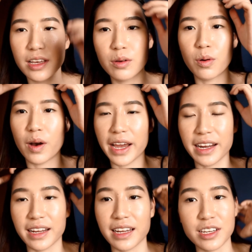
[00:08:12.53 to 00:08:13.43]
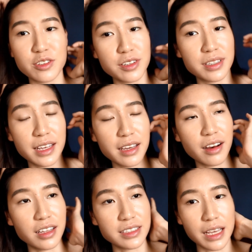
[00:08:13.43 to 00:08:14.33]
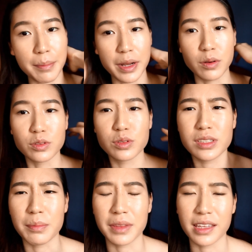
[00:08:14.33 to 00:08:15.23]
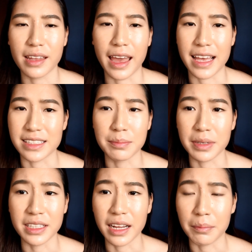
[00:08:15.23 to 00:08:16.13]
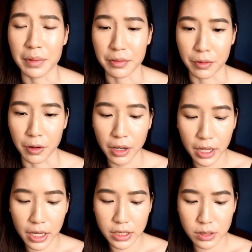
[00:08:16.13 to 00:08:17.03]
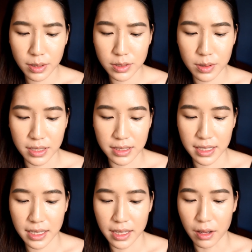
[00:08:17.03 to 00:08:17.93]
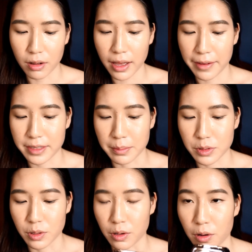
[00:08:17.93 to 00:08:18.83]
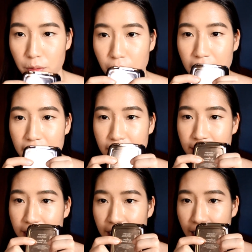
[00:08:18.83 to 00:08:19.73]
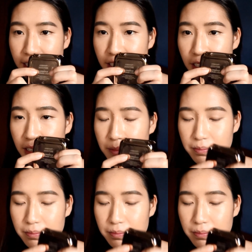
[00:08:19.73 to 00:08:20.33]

quite an interesting concept and also something that hasn't been done before. So as you can see, they all have some sort of indicator,